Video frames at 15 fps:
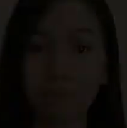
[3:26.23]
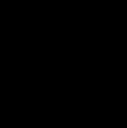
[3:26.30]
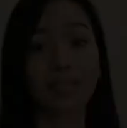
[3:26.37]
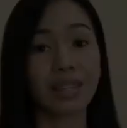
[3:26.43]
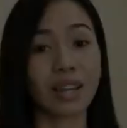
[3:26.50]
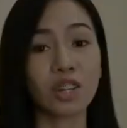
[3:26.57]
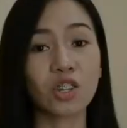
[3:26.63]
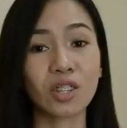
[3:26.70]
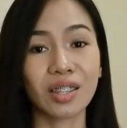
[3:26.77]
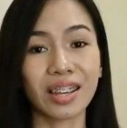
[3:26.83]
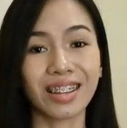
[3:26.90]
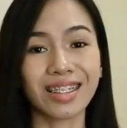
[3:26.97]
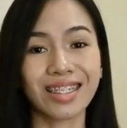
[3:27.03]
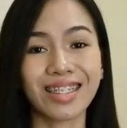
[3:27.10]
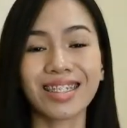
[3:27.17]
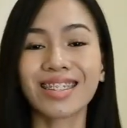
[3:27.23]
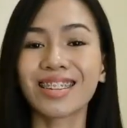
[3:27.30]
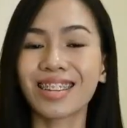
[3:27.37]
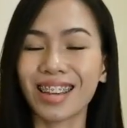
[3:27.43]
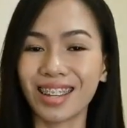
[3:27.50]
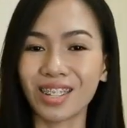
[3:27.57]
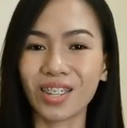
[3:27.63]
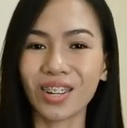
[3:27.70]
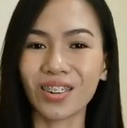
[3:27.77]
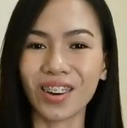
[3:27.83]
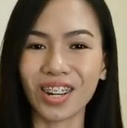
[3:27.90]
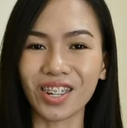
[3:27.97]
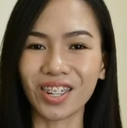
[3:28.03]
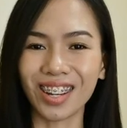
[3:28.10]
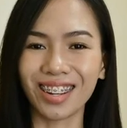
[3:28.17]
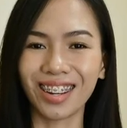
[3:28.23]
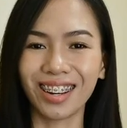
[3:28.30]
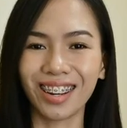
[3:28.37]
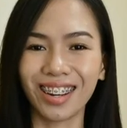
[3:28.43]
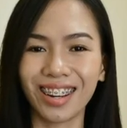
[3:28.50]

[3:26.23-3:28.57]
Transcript: Stage 6, integration.